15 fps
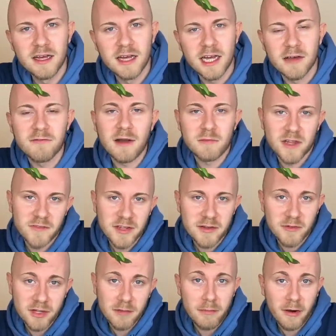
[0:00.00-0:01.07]
if I'm living
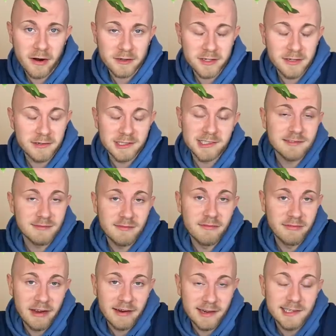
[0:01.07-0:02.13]
with a partner, which I'm very